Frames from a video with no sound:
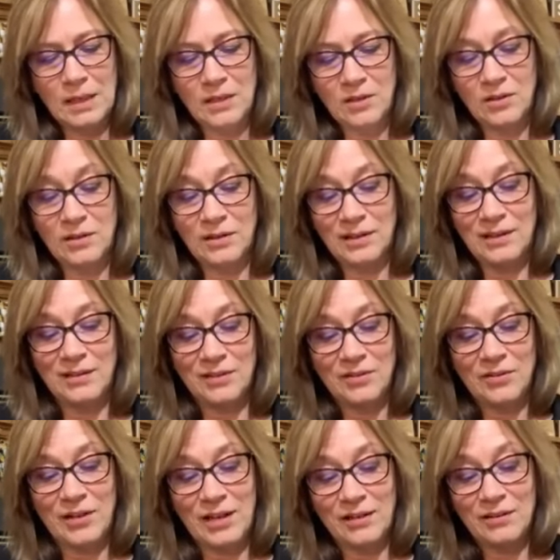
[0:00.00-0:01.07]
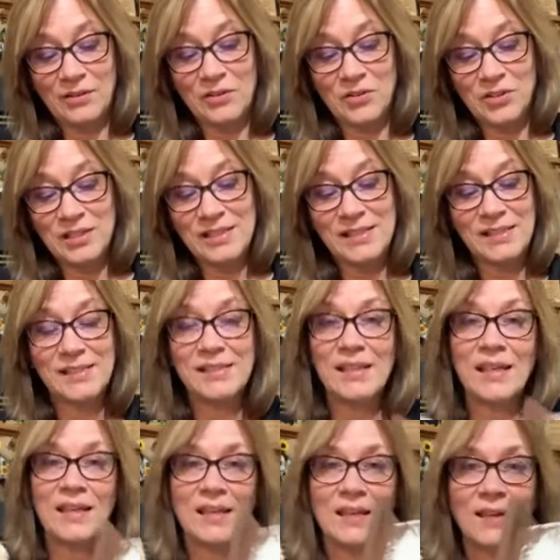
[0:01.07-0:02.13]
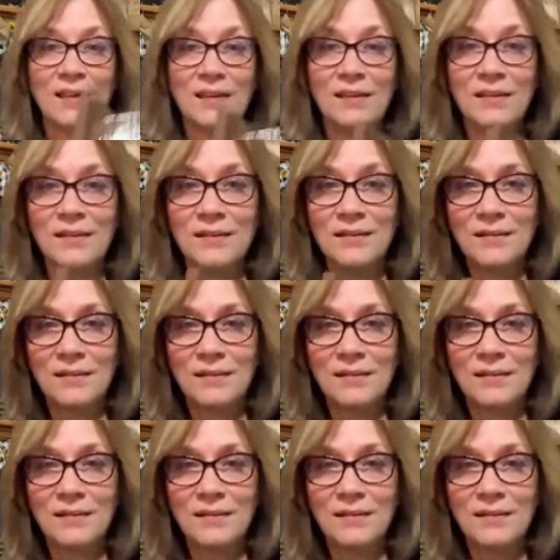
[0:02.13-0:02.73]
And, you, and you're not, you're gonna see